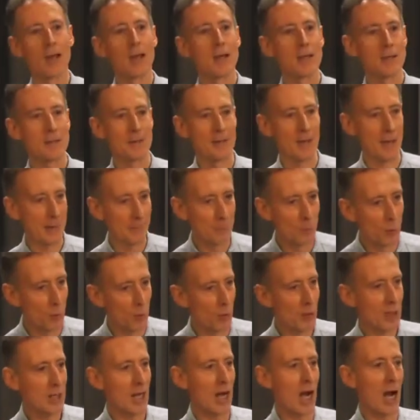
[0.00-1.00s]
So that
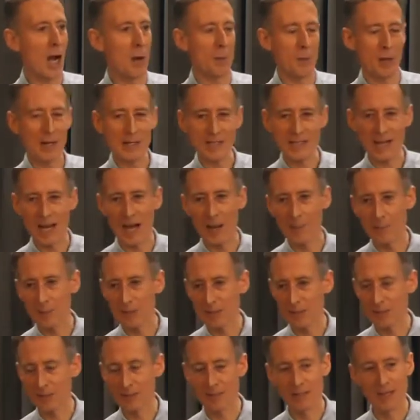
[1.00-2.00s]
morning, I went to
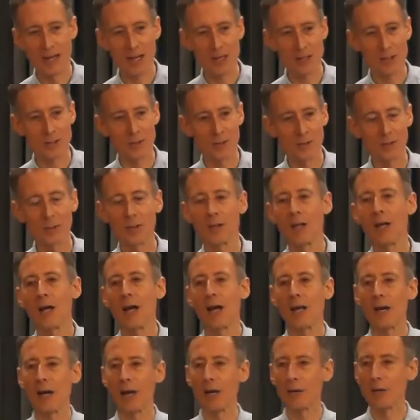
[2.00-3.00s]
Amnesty International
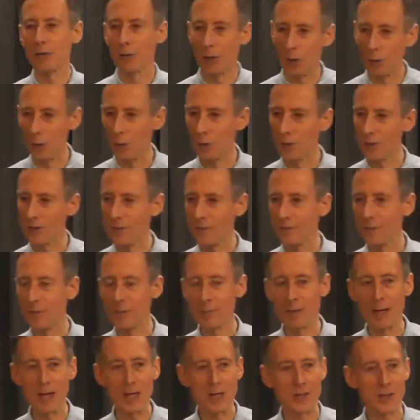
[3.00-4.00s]
and I got all the
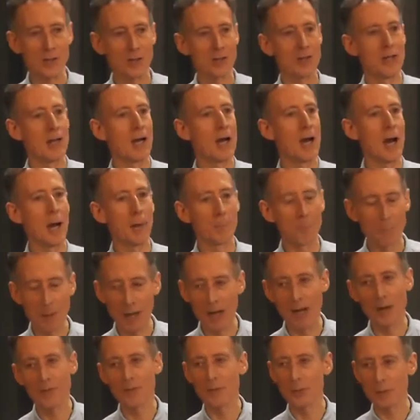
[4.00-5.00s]
information
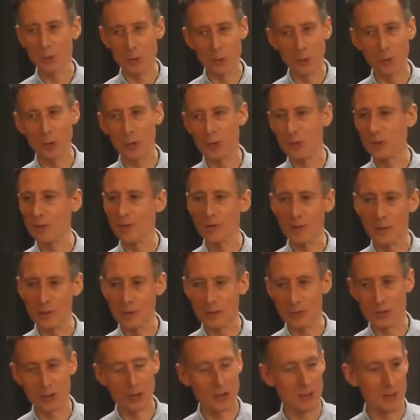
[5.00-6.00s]
about the torture of
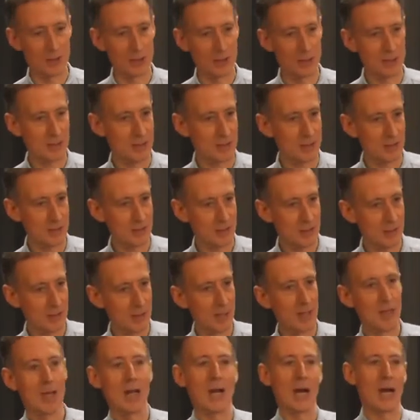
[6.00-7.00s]
those journalists.
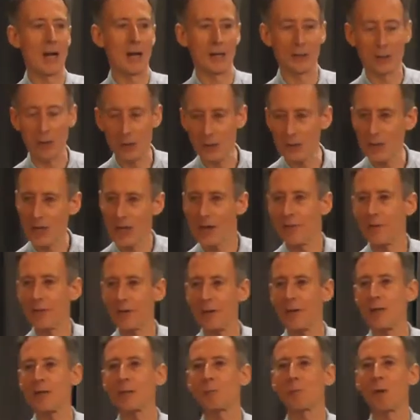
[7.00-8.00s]
And I got the
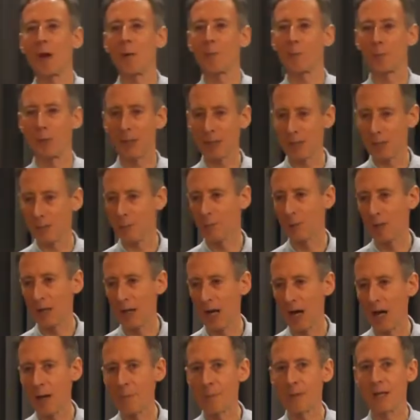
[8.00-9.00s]
evidence where President
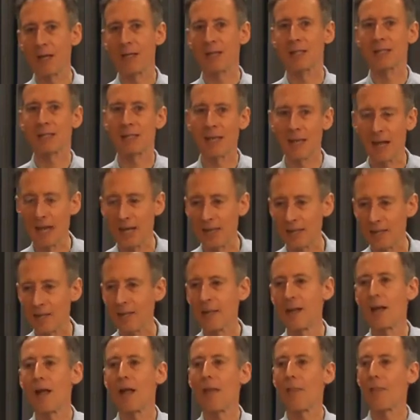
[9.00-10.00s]
Mugabe had said
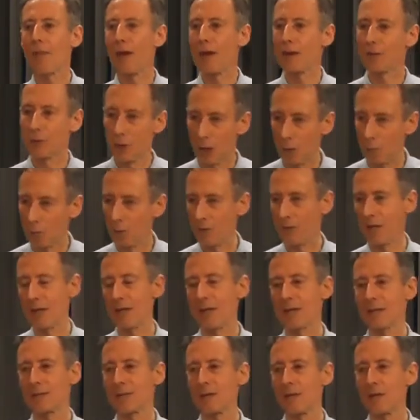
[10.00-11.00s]
they'd got what they
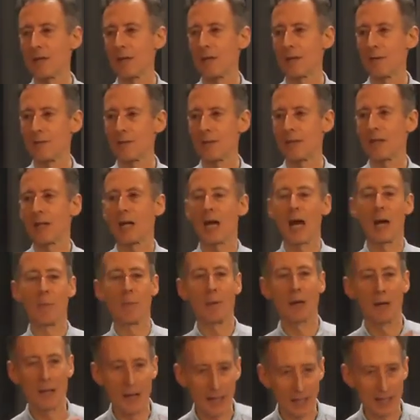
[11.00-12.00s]
deserved and
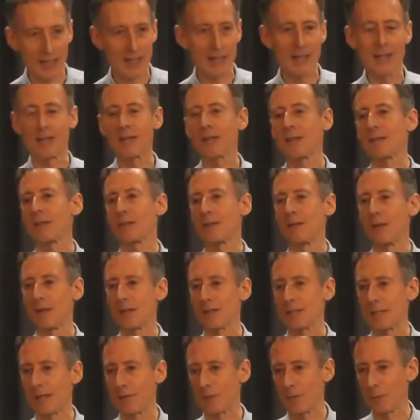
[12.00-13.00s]
were lucky to
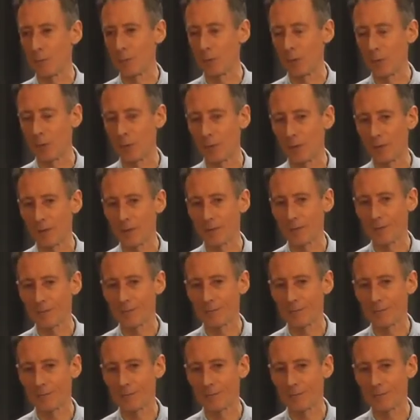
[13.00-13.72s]
not suffer more.